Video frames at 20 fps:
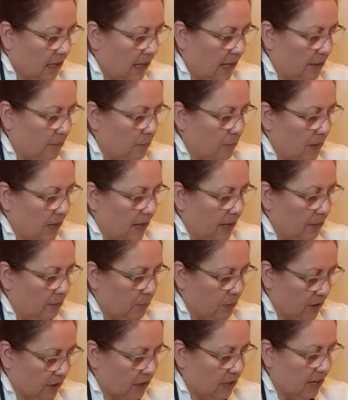and
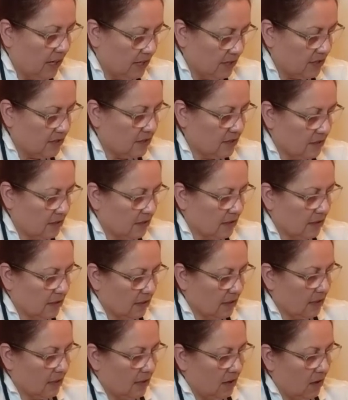percuss
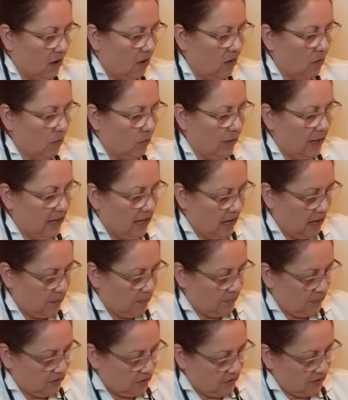all the way
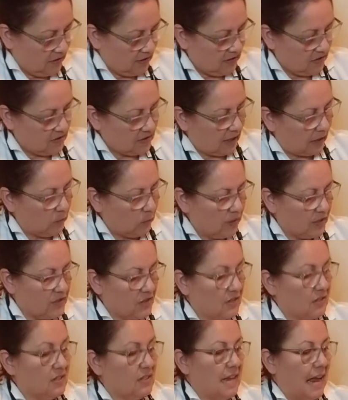up to this side,
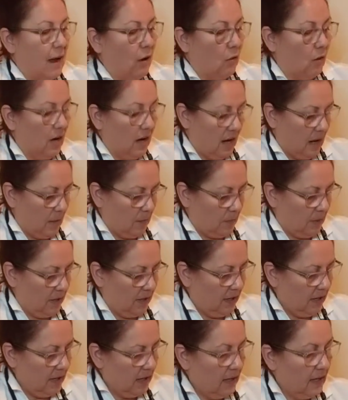which is now up.
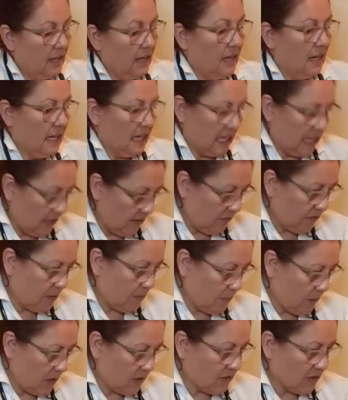If
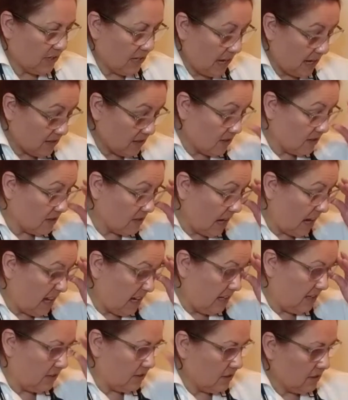the patient has
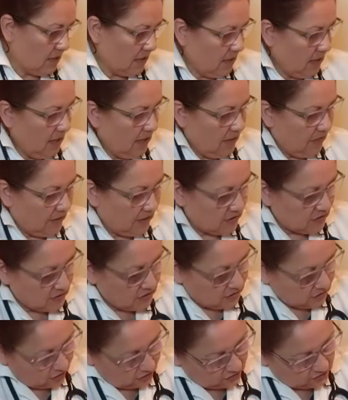ascites,
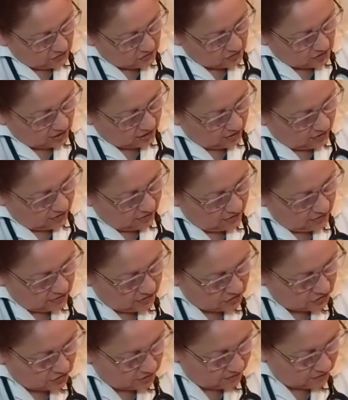this dullness here
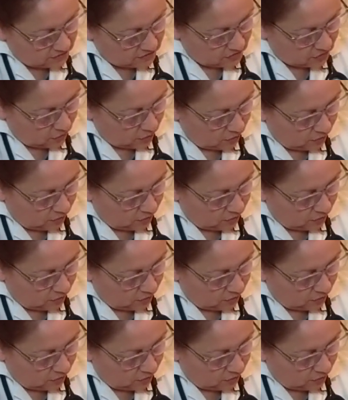shifts